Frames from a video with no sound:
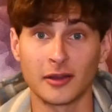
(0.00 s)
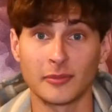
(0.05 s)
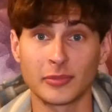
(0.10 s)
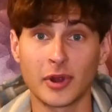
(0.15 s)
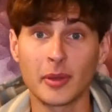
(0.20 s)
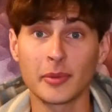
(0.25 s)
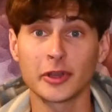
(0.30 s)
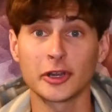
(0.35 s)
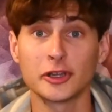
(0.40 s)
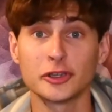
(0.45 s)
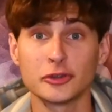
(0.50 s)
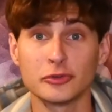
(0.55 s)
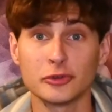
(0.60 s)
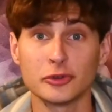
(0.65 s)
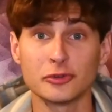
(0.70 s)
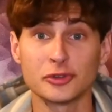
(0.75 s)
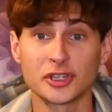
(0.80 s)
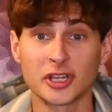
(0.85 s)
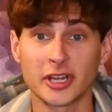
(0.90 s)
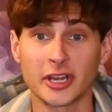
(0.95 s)
Probably going to do
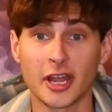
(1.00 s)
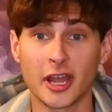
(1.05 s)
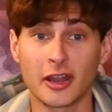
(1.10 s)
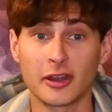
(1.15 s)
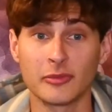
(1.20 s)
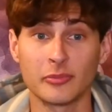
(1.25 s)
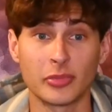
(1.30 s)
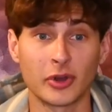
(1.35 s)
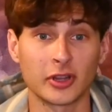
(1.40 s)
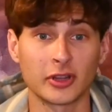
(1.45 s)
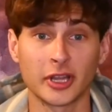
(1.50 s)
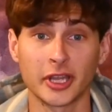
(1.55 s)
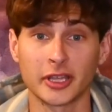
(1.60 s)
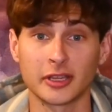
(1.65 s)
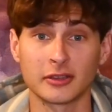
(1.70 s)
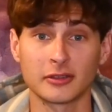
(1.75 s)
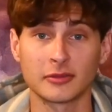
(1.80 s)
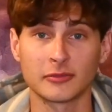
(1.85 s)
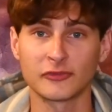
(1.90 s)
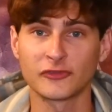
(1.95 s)
new shit again, but like,
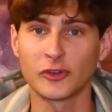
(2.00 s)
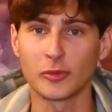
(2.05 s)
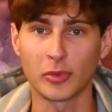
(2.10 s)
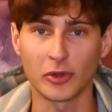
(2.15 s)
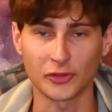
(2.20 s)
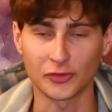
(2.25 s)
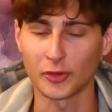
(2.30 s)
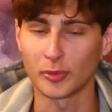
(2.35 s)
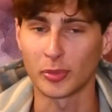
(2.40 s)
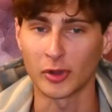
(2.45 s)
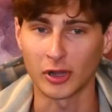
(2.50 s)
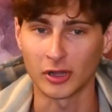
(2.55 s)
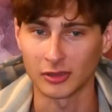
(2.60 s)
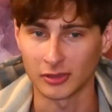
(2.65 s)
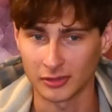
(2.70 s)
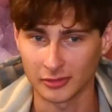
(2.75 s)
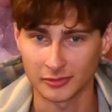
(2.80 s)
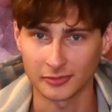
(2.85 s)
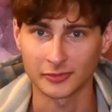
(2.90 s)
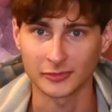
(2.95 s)
football's football.
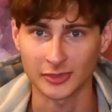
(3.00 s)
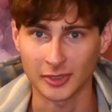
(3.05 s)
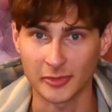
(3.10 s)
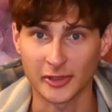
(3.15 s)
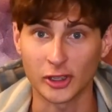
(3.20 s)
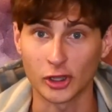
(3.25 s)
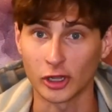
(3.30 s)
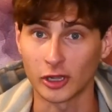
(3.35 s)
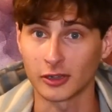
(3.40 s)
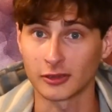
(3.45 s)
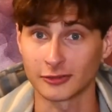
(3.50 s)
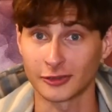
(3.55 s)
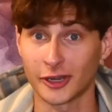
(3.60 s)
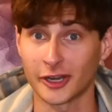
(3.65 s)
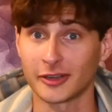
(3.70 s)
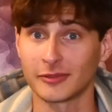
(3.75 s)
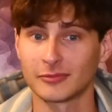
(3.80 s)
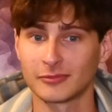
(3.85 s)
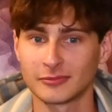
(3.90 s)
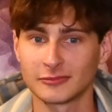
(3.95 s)
Let me cook,
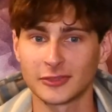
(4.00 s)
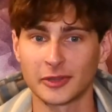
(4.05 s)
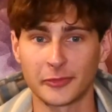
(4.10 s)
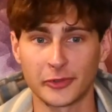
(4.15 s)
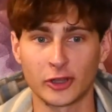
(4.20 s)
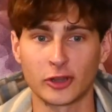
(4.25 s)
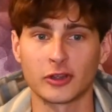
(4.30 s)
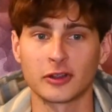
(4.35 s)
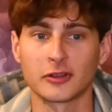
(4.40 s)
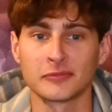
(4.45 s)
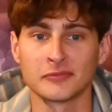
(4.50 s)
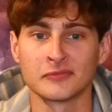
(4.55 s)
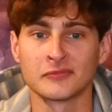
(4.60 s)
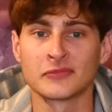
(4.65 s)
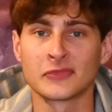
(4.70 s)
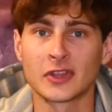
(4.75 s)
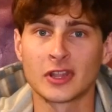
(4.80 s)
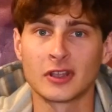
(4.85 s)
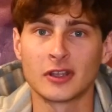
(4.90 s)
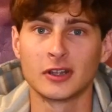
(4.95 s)
alright? Let me cook.
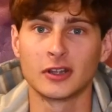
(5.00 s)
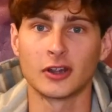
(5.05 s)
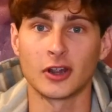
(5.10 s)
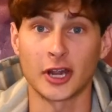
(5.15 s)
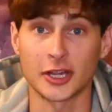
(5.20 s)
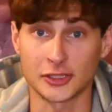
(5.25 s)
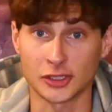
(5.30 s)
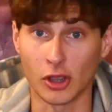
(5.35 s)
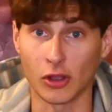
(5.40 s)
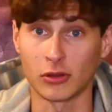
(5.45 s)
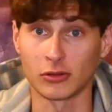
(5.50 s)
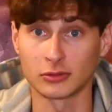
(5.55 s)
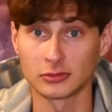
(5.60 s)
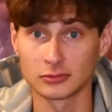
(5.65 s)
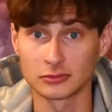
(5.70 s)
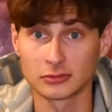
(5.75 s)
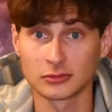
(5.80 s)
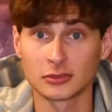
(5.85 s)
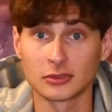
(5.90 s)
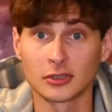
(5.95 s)
Alright, so,
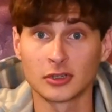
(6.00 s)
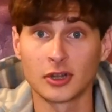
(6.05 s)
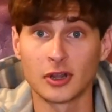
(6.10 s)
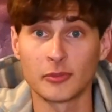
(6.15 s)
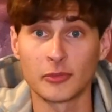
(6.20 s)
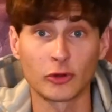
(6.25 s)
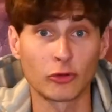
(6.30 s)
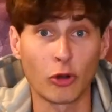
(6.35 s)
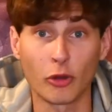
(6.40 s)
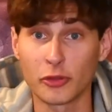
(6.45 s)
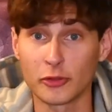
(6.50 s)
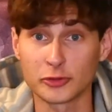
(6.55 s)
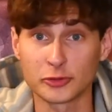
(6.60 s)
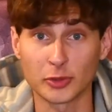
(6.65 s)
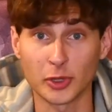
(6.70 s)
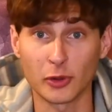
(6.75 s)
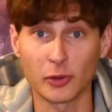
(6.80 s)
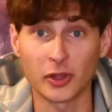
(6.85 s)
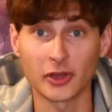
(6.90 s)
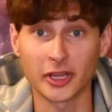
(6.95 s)
I'm going to go through this
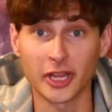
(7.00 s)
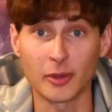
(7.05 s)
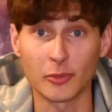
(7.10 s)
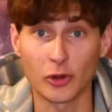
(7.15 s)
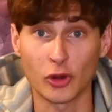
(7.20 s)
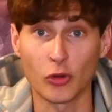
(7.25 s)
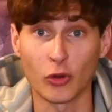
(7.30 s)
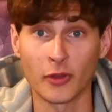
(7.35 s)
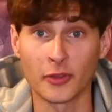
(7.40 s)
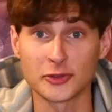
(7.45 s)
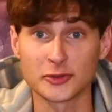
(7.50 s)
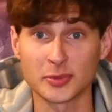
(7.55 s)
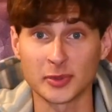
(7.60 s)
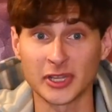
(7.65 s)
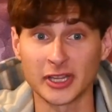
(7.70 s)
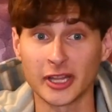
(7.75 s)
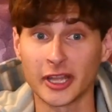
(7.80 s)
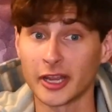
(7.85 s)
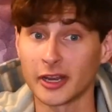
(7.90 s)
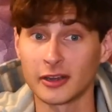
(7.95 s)
really quickly. I'm recording this
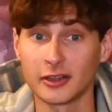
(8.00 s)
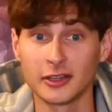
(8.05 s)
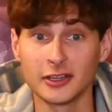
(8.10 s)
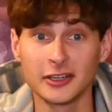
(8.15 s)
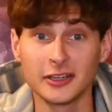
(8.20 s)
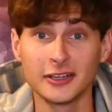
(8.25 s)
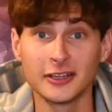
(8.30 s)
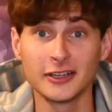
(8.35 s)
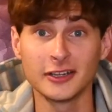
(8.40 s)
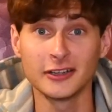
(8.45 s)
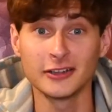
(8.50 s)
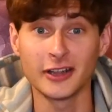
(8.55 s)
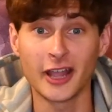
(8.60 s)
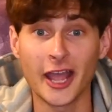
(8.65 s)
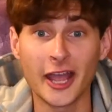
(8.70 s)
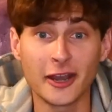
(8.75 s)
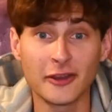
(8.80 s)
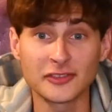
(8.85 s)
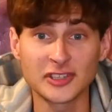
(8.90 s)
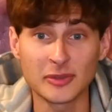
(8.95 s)
really late.
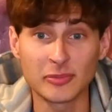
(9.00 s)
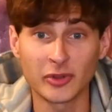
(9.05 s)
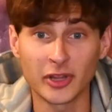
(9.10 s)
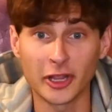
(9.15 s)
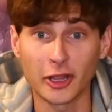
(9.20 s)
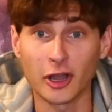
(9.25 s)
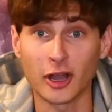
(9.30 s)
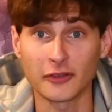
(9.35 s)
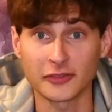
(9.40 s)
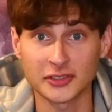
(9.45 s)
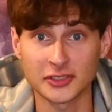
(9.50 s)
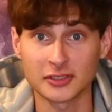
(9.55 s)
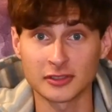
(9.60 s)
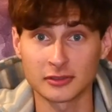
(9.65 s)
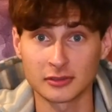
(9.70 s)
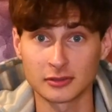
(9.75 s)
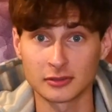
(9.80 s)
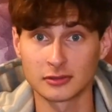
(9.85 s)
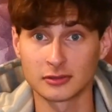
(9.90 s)
NFC playoffs.